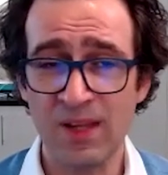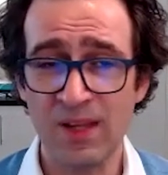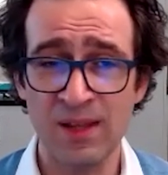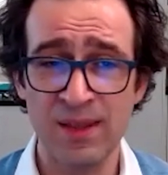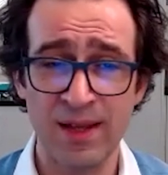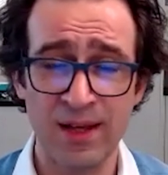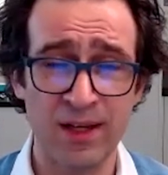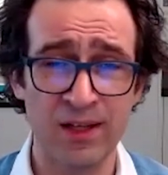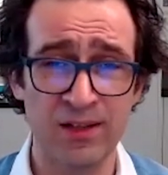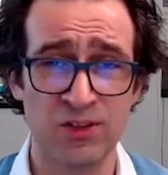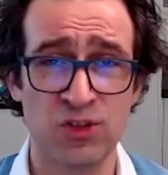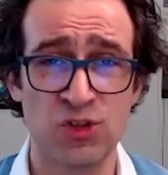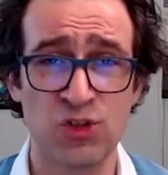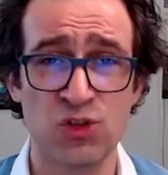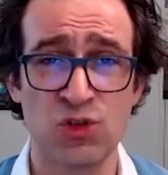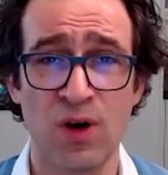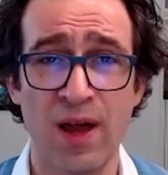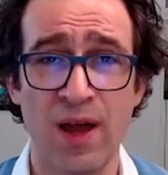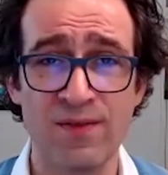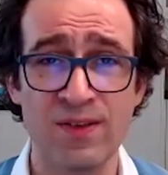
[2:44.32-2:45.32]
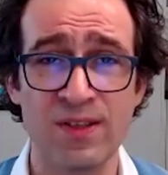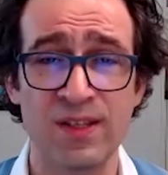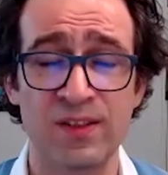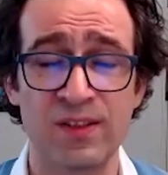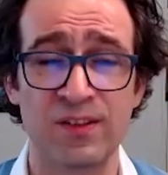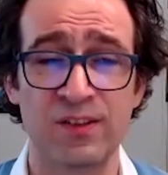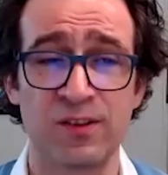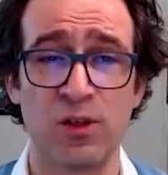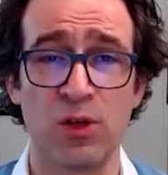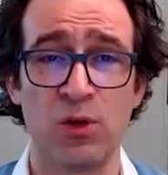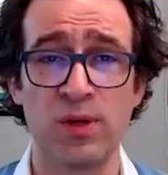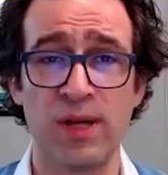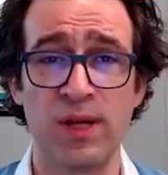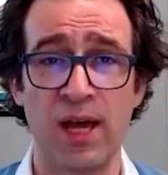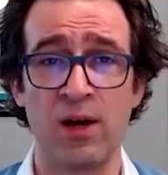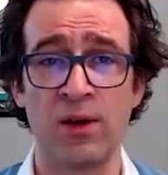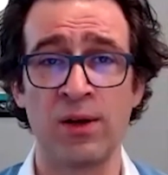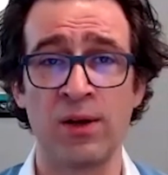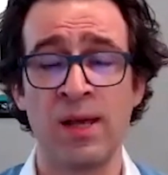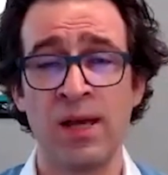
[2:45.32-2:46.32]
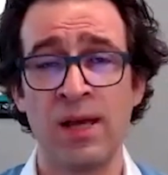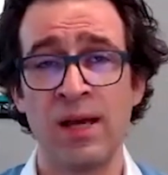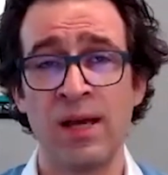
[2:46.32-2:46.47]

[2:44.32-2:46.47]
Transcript: that is driving this slowdown